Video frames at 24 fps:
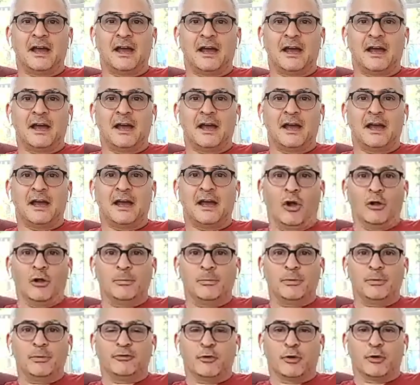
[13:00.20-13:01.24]
all
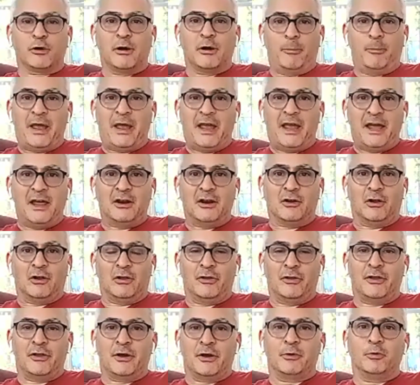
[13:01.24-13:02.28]
before a panel
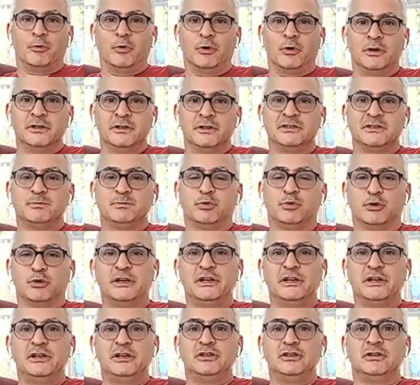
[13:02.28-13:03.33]
that was
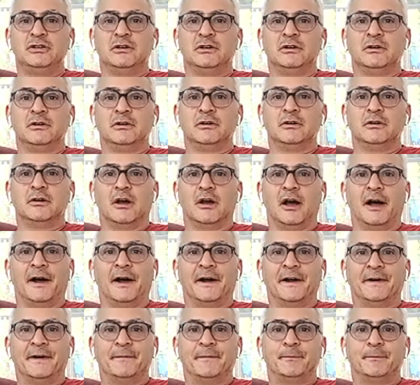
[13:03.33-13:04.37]
pretty,
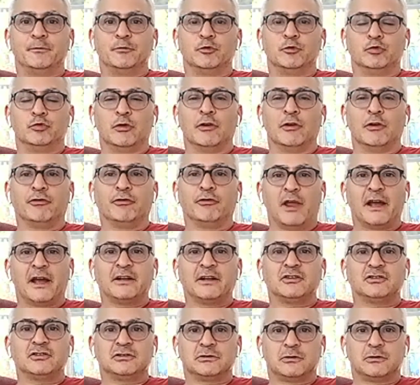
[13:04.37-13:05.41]

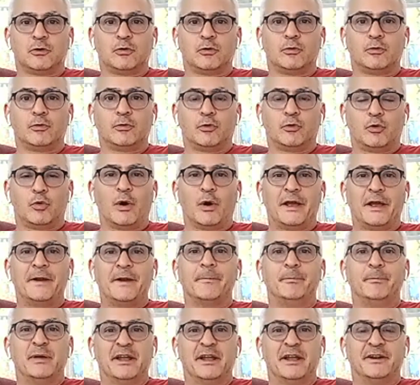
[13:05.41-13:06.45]
reflects quite a
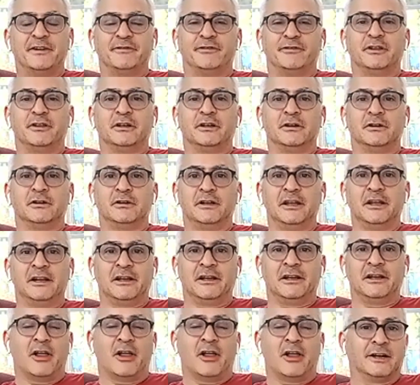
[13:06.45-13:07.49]
bit of the
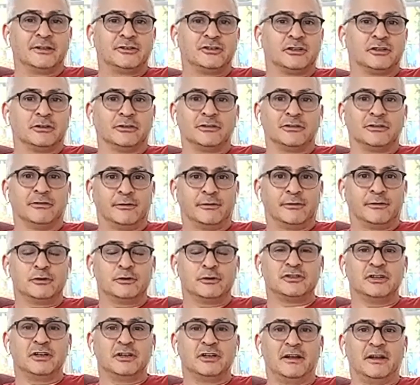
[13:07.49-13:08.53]
ideological
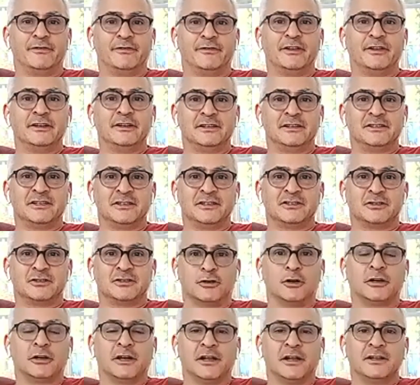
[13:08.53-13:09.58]
diversity of the DC
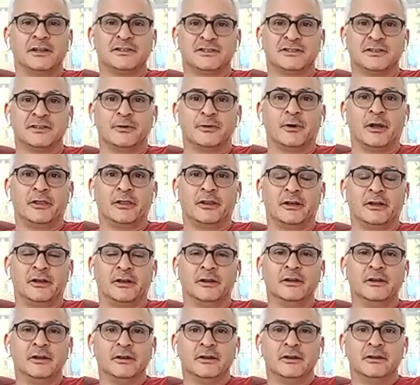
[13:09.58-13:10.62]
Circuit. So on the
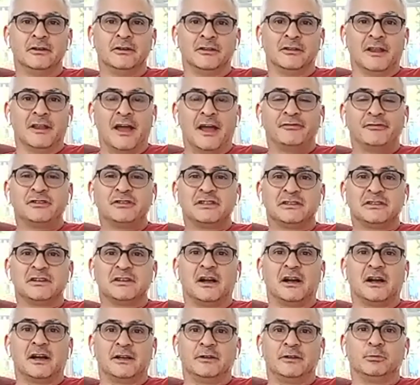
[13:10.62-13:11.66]
left
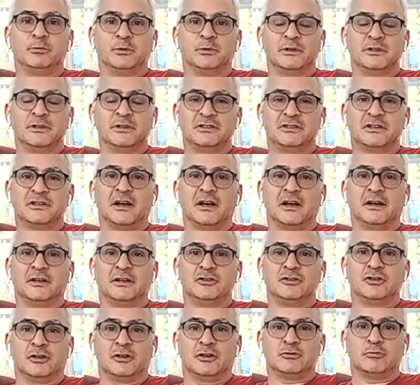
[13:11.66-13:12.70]
side was
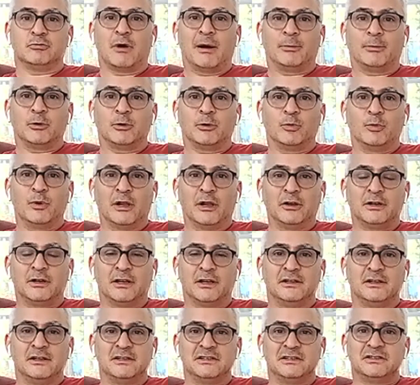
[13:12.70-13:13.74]
Judge Robert
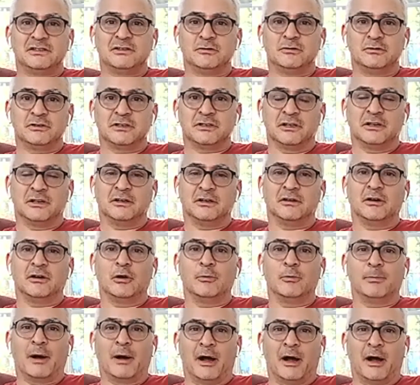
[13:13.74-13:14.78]
Wilkins, who's a
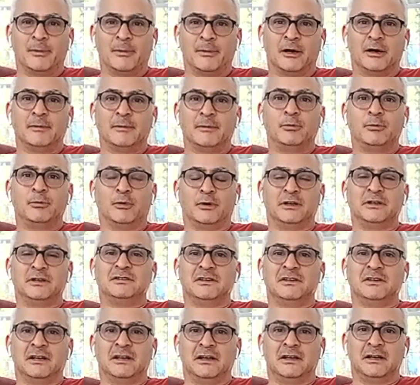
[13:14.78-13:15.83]
Obama
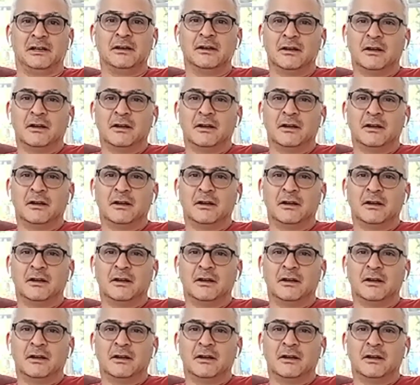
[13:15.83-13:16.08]
appointee,